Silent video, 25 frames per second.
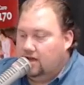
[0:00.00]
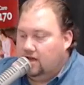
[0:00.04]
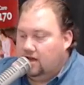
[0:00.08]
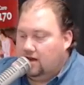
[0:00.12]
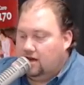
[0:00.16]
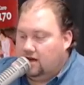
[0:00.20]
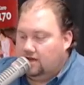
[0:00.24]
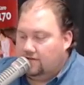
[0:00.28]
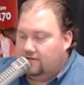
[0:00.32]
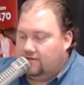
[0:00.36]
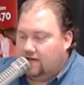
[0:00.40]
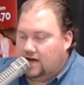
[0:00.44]

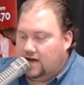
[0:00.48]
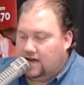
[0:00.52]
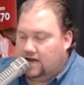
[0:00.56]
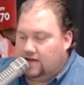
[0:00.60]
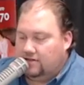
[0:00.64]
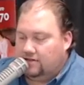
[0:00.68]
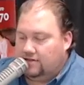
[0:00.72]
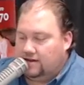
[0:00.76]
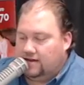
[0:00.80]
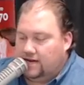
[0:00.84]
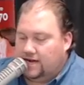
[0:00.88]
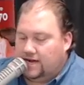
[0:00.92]

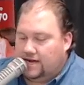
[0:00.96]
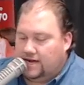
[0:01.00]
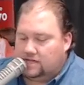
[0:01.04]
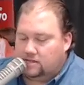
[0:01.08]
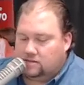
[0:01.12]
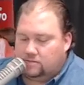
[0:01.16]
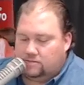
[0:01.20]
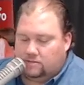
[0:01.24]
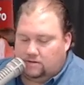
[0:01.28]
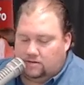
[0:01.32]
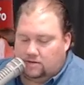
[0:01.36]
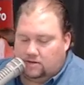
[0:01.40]
Hialeah
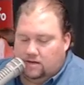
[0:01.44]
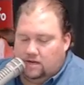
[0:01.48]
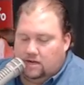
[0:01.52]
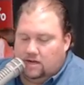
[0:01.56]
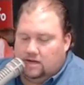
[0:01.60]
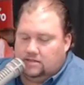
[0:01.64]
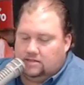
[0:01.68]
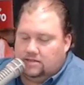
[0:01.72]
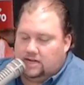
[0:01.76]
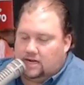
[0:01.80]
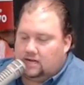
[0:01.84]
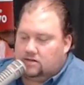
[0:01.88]
Hospital.
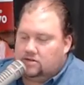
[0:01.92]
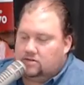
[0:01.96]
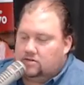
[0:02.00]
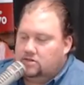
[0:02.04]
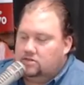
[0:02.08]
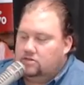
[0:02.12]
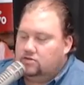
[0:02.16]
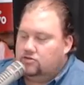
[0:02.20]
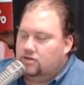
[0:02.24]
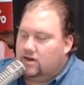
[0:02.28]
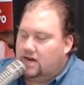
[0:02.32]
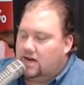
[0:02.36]
Dr.
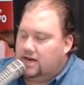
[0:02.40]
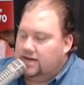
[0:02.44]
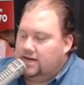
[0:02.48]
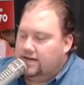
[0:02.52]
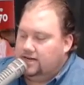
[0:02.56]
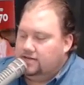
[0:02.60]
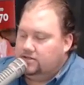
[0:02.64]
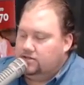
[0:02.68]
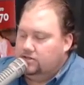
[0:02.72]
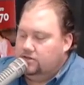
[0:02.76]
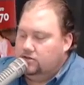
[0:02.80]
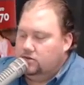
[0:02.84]

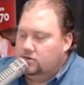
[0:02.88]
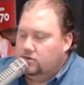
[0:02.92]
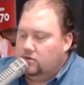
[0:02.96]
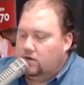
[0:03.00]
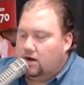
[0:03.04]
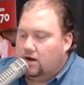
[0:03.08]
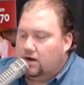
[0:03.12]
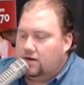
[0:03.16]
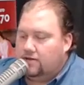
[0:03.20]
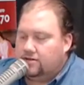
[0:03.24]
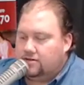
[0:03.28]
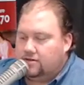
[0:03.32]
Andrade, do you
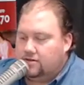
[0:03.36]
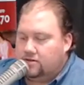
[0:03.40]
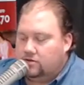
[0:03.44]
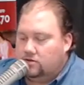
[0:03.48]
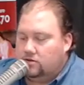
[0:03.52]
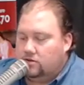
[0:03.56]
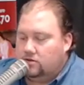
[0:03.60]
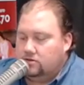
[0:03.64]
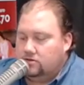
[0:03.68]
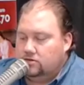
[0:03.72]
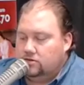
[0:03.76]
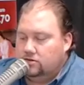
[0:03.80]

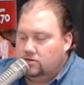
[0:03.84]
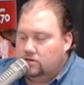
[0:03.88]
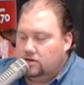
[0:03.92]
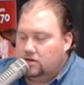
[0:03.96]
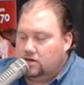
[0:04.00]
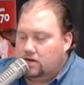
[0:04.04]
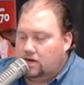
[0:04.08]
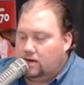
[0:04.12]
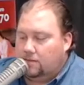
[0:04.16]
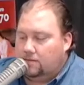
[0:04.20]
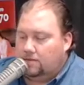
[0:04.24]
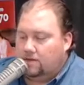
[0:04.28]
also do
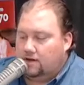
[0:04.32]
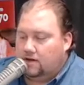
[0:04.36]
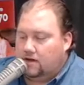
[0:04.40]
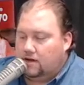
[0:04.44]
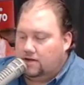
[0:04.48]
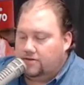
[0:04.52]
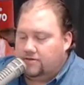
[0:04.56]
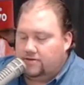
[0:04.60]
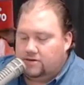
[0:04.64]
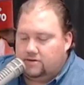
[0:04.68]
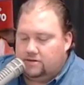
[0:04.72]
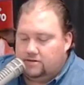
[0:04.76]
a couple
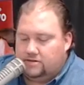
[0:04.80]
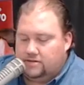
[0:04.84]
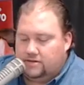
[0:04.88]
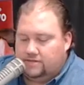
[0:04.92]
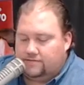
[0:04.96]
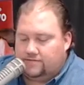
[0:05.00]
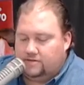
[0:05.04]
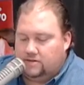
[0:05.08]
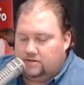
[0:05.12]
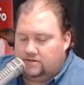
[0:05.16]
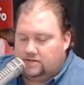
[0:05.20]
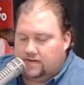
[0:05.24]
other
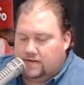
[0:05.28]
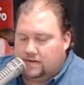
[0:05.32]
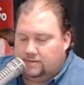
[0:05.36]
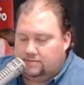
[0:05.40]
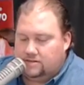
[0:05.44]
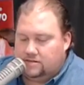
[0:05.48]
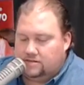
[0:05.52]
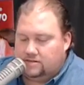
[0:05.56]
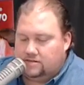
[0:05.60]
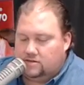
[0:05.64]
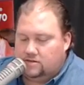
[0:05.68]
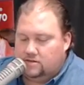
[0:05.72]
different
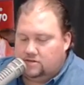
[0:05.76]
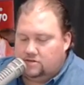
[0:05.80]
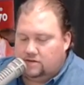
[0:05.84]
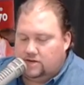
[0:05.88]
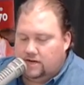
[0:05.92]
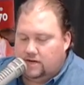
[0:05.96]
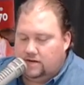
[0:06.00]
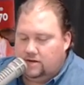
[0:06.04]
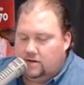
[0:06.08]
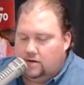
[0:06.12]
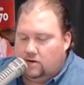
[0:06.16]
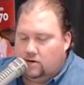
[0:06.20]
types of
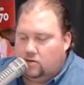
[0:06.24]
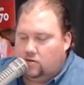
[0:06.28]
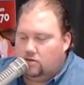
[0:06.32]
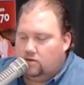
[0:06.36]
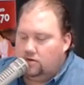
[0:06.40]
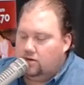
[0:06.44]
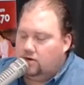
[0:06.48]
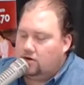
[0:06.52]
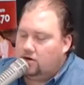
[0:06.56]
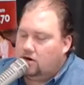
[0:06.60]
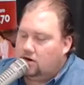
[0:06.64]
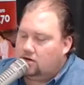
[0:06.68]
surgery? I
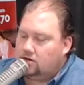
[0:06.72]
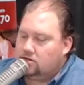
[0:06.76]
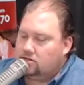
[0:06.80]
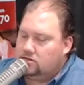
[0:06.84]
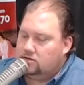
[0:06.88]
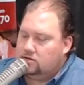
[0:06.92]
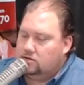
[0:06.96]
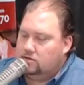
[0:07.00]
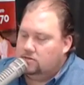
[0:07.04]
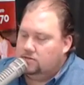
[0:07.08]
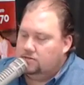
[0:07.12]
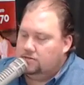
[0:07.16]
know you're
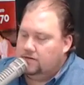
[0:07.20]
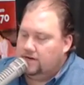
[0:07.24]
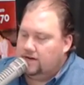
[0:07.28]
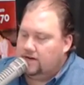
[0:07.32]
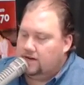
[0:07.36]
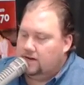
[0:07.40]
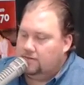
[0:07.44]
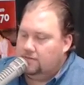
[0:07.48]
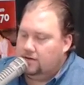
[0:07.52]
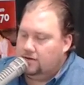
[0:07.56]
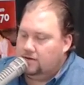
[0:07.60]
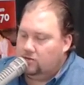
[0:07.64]
also
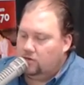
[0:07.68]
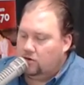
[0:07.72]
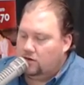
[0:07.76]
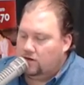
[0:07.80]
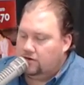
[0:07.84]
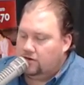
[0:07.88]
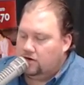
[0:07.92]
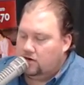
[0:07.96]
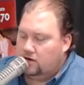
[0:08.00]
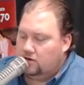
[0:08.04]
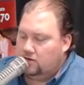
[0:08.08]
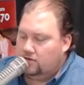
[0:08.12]
becoming
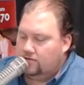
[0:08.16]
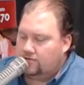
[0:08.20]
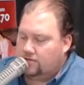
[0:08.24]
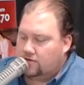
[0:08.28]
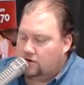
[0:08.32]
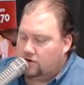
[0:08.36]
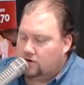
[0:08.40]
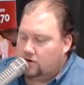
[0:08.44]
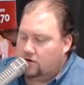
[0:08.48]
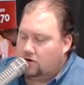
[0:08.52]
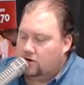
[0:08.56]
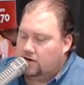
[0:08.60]
well known
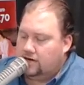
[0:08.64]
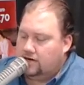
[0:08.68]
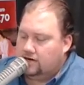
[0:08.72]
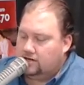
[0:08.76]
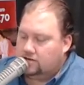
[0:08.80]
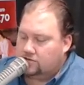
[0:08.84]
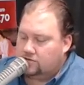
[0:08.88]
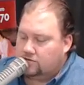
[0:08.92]
for hernias,